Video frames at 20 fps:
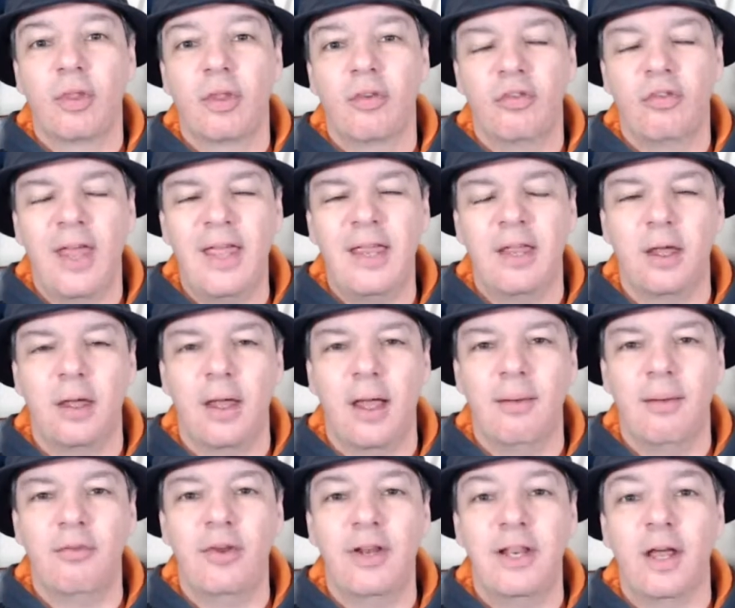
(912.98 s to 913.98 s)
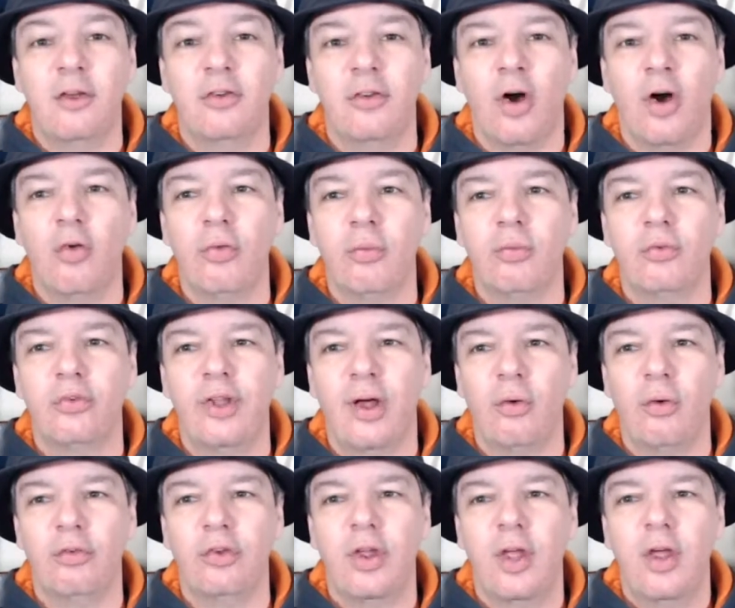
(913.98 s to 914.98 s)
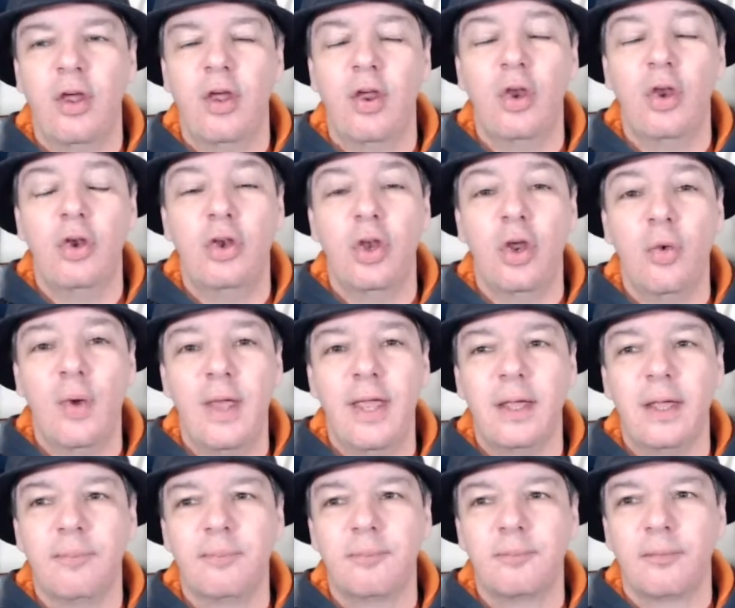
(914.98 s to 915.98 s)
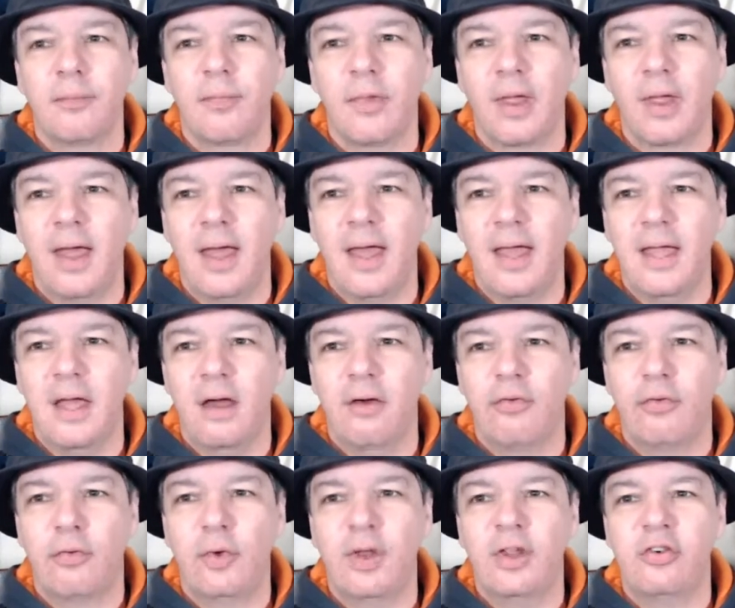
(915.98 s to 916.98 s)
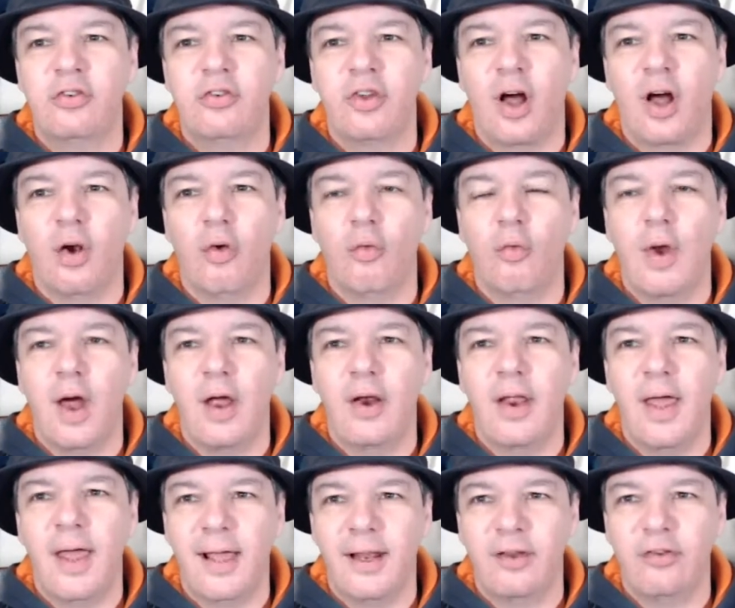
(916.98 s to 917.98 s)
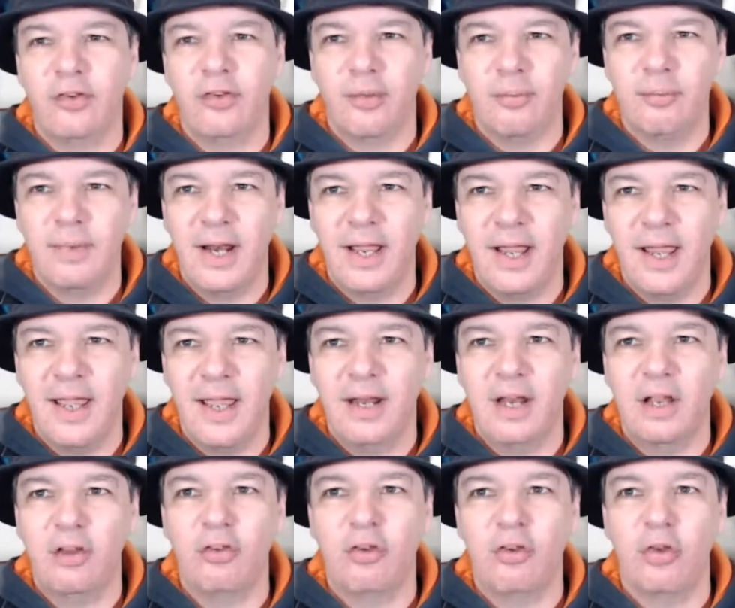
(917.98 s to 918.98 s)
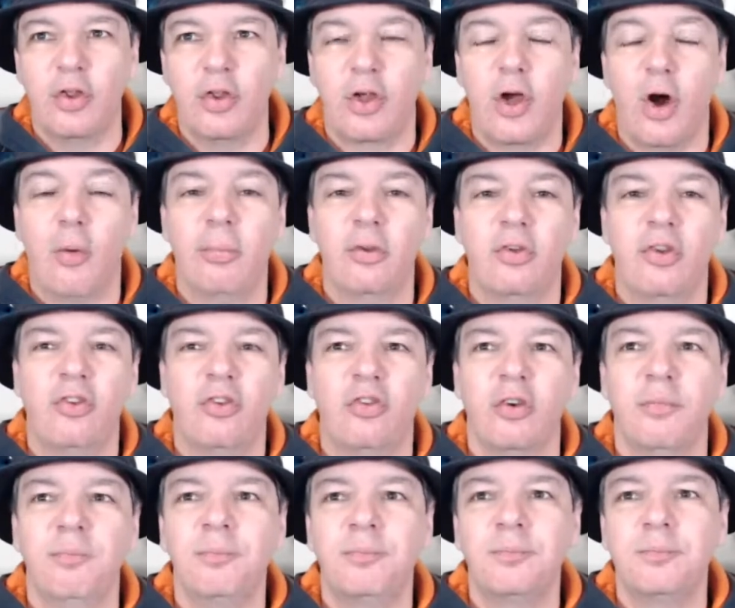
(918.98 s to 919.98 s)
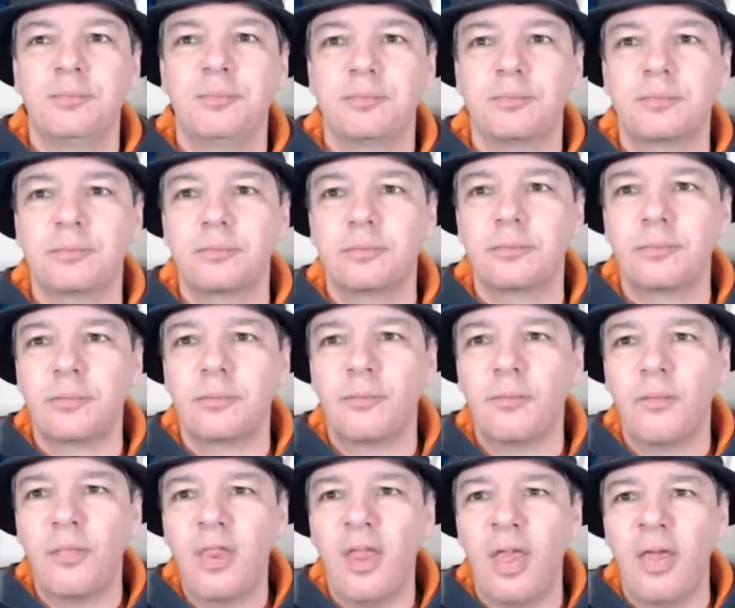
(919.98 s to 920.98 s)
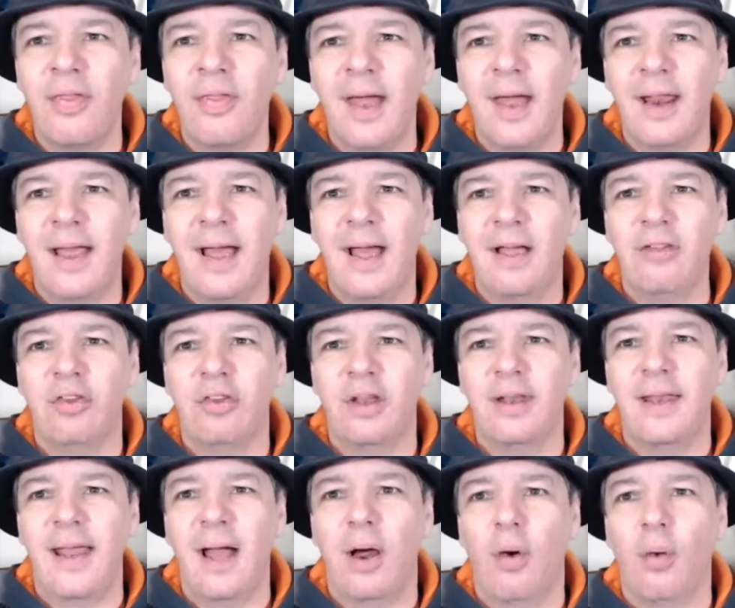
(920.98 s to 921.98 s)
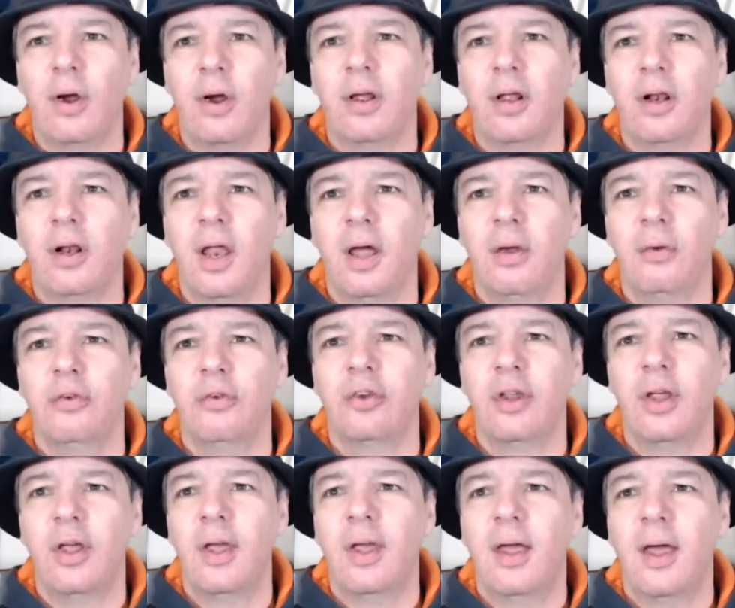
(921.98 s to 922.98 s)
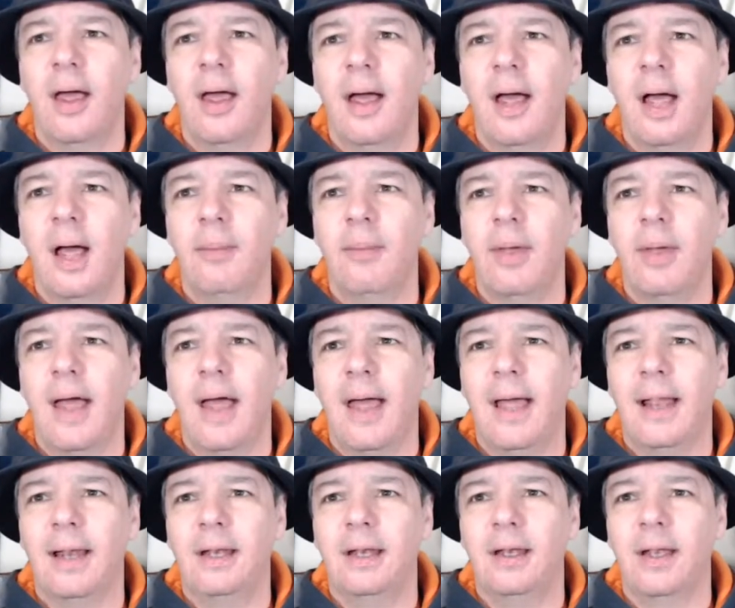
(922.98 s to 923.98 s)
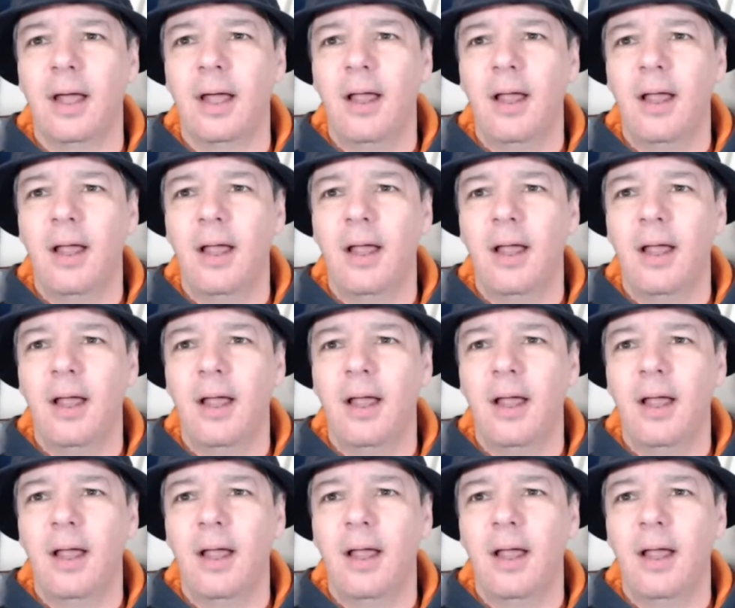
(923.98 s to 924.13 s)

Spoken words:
take videos of themselves doing a freestyle run and submit it into the competition. That has now closed, and